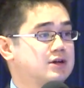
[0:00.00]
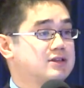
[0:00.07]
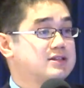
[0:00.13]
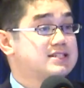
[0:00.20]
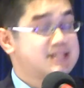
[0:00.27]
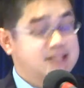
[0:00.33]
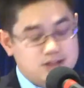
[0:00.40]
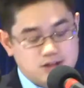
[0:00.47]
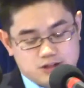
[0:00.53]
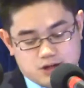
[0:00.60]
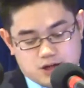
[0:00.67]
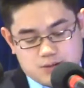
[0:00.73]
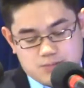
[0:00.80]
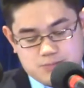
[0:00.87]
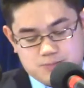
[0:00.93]
The
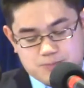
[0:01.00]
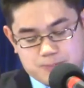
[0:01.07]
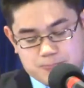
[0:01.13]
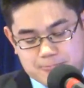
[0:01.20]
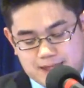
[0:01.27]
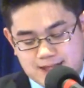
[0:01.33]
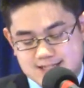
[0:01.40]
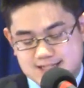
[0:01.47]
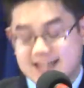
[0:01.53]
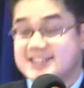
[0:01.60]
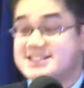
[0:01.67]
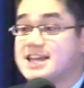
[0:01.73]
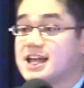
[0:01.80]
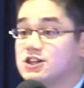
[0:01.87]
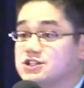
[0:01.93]
synonym is
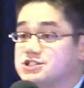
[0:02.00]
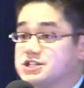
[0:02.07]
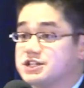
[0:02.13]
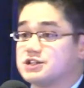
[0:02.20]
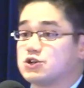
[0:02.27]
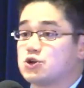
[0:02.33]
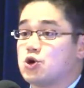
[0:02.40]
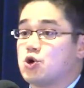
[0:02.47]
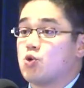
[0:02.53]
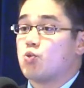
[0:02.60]
intelligent,